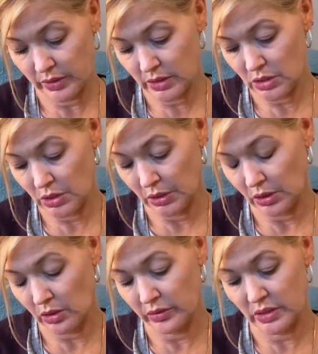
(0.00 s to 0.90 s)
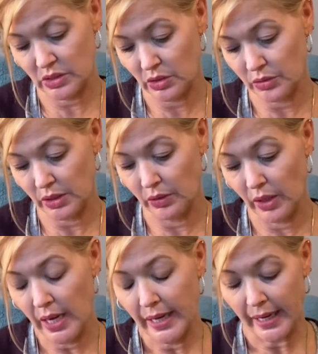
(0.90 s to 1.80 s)
This is, oh, this is so cute,
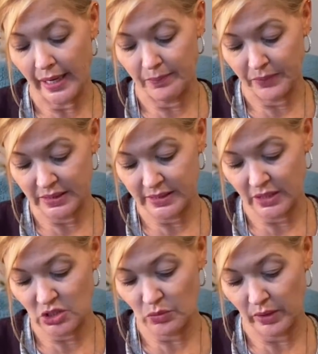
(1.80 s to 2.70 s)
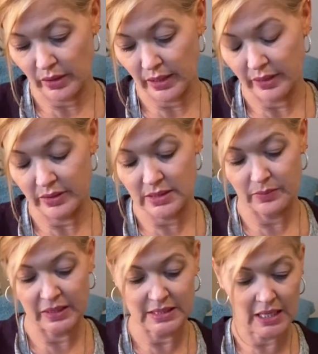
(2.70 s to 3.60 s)
um, by Sanctuary, and this is
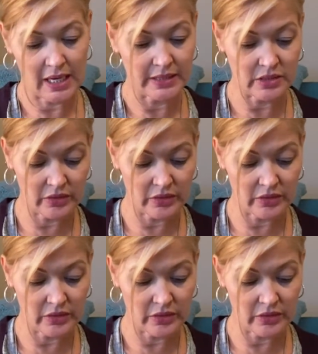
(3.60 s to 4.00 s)
my size.